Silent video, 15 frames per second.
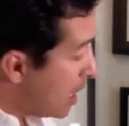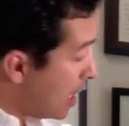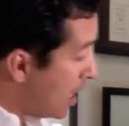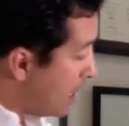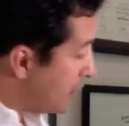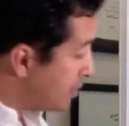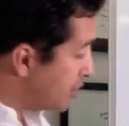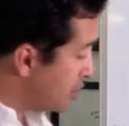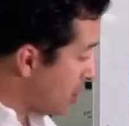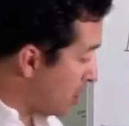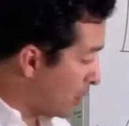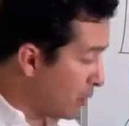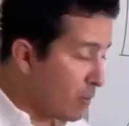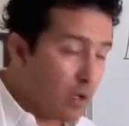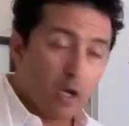Uh,
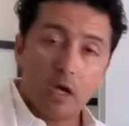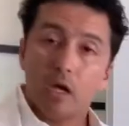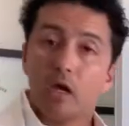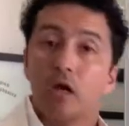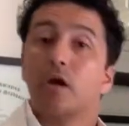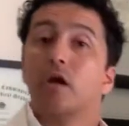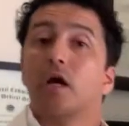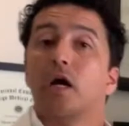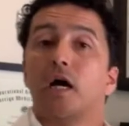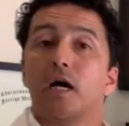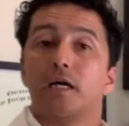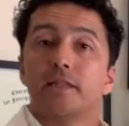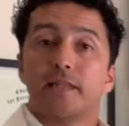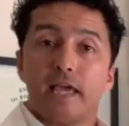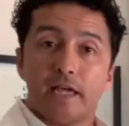so
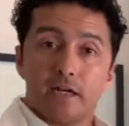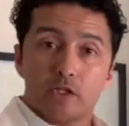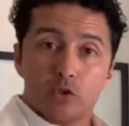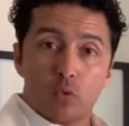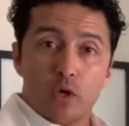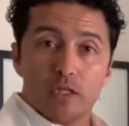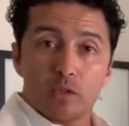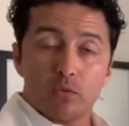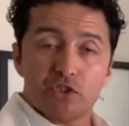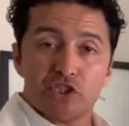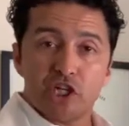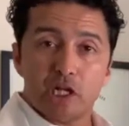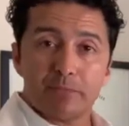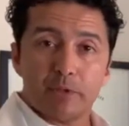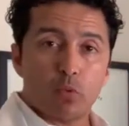uh, that is one thing with
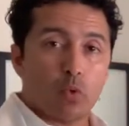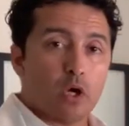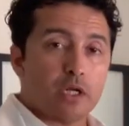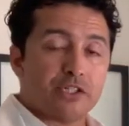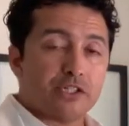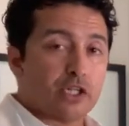GLP-1.